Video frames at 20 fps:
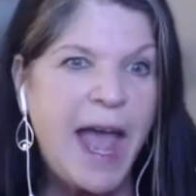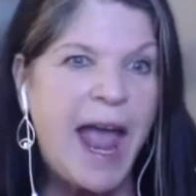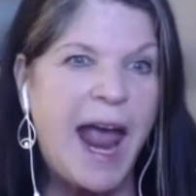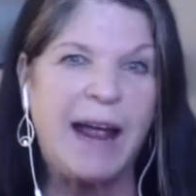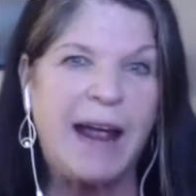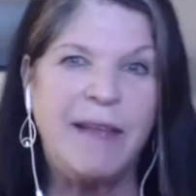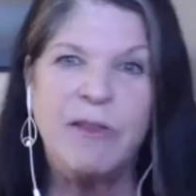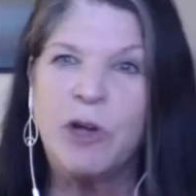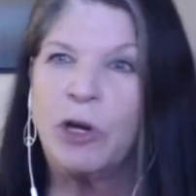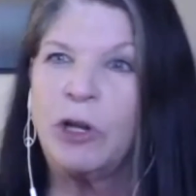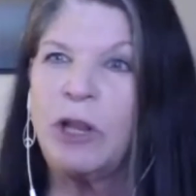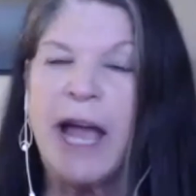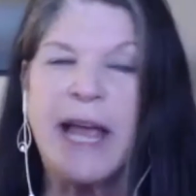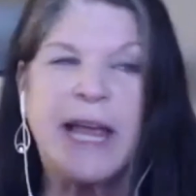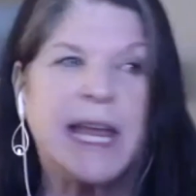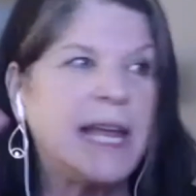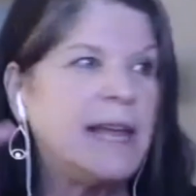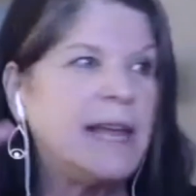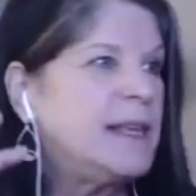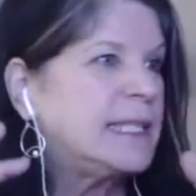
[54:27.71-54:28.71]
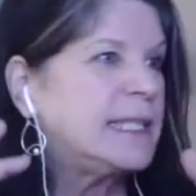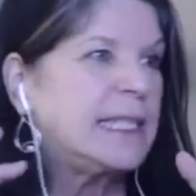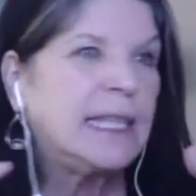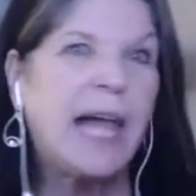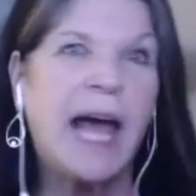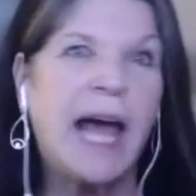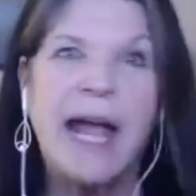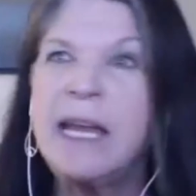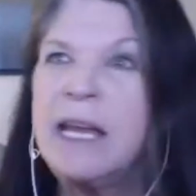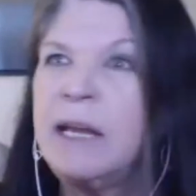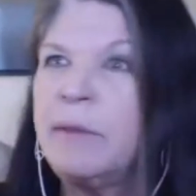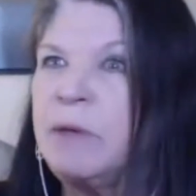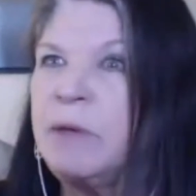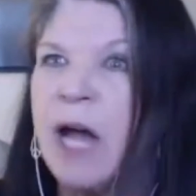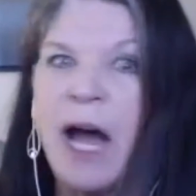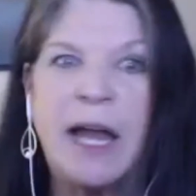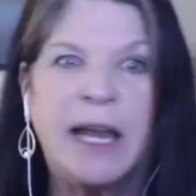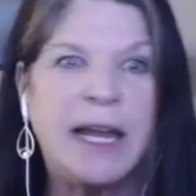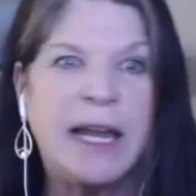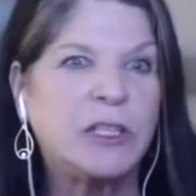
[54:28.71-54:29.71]
and they're like in this light
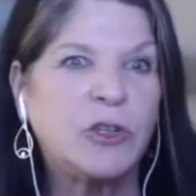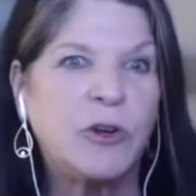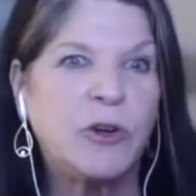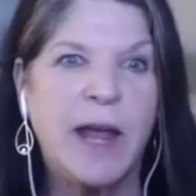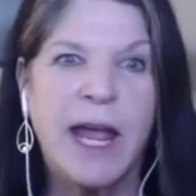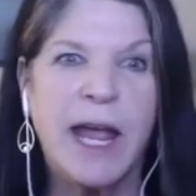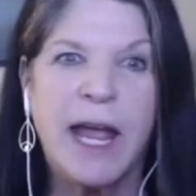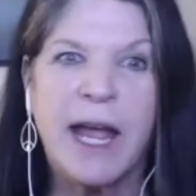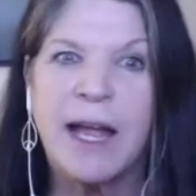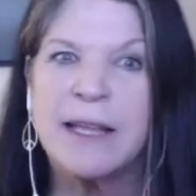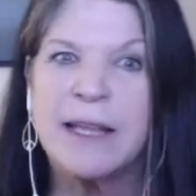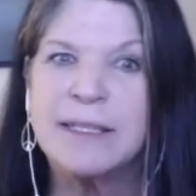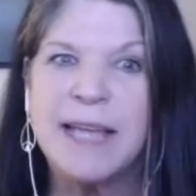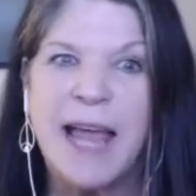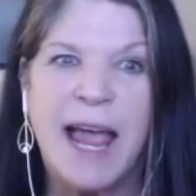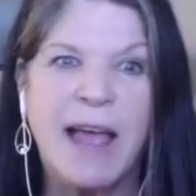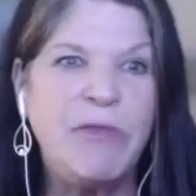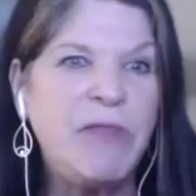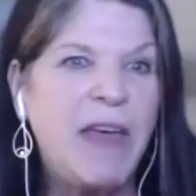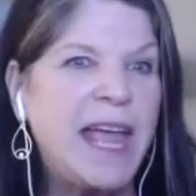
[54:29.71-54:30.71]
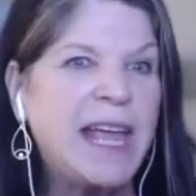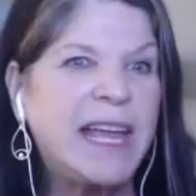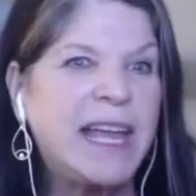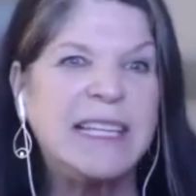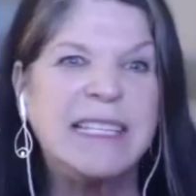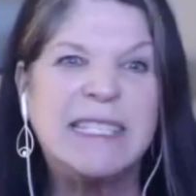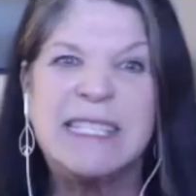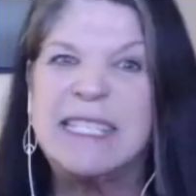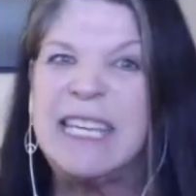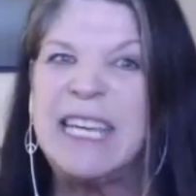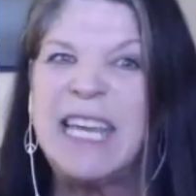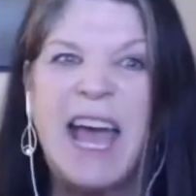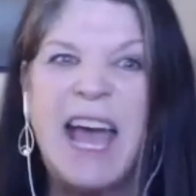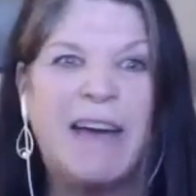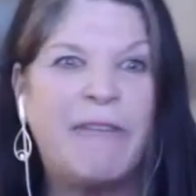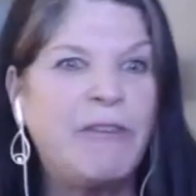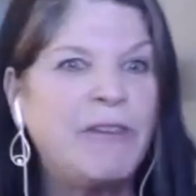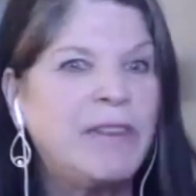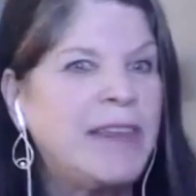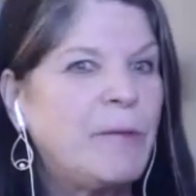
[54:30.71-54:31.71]
hypnotic trance, and they can see
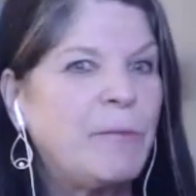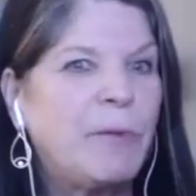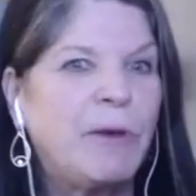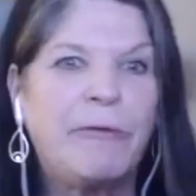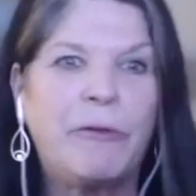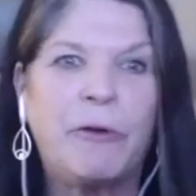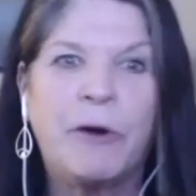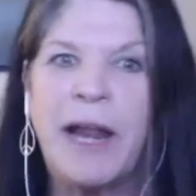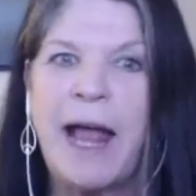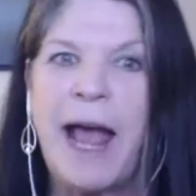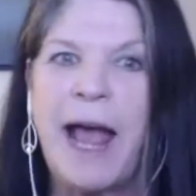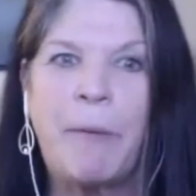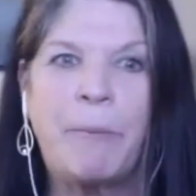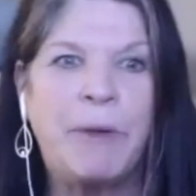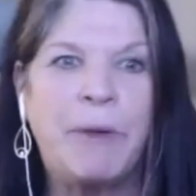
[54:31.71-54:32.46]
everything before it happens.